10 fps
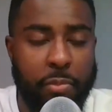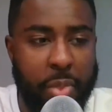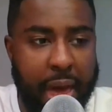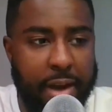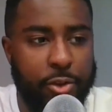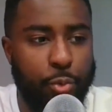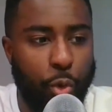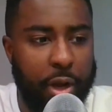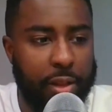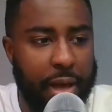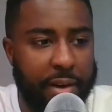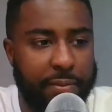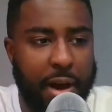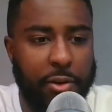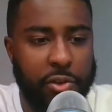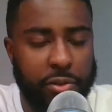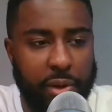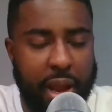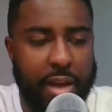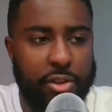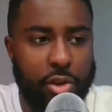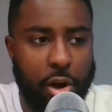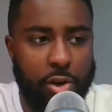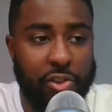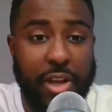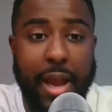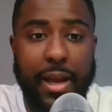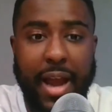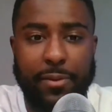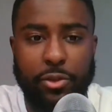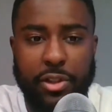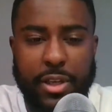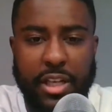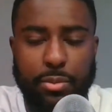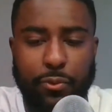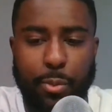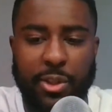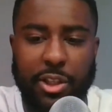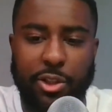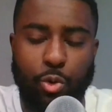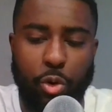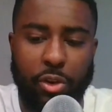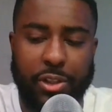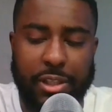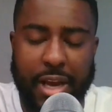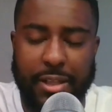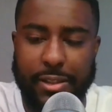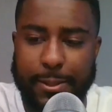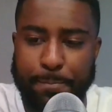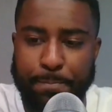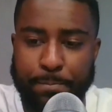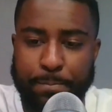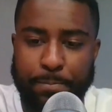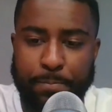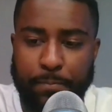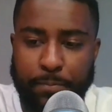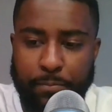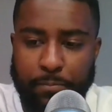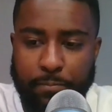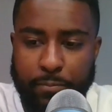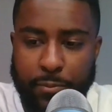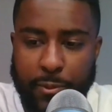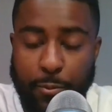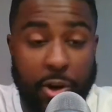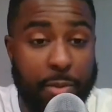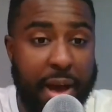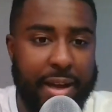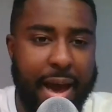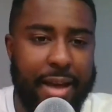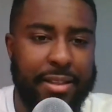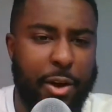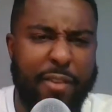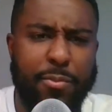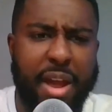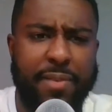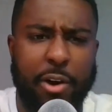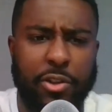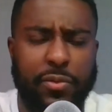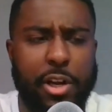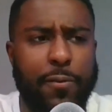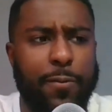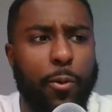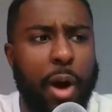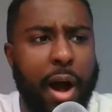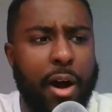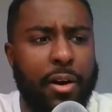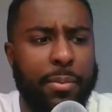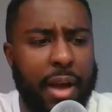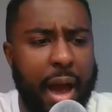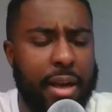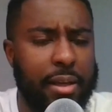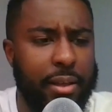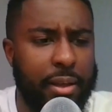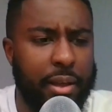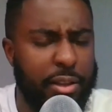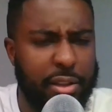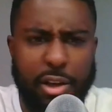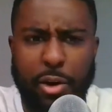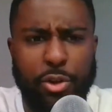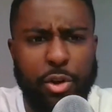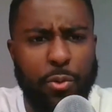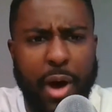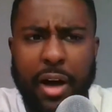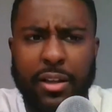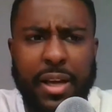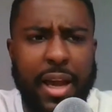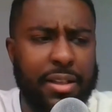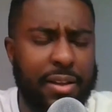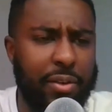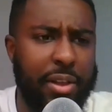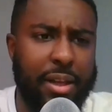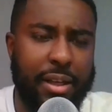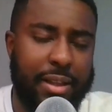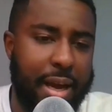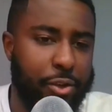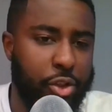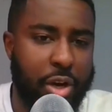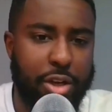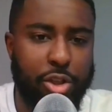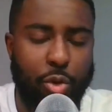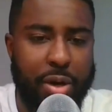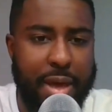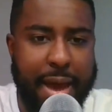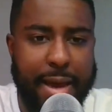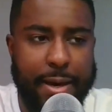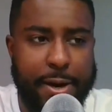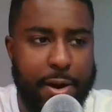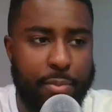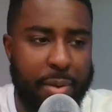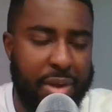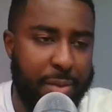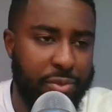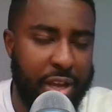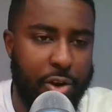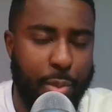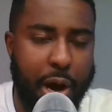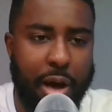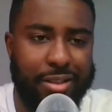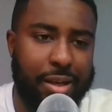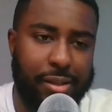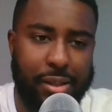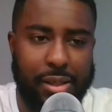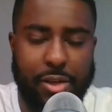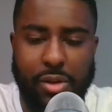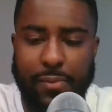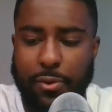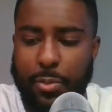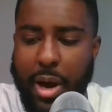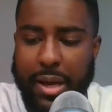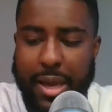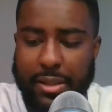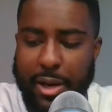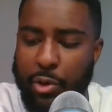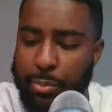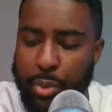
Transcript: That is what a lot of Falcons fans are saying after today's performance against New Orleans Saints. Welcome back, guys. I know I haven't made a Falcons video for a while. I've been kind of, doing with holidays, everything like that, just trying to enjoy that. I've stayed on my Hawks content because I do that for a podcast network.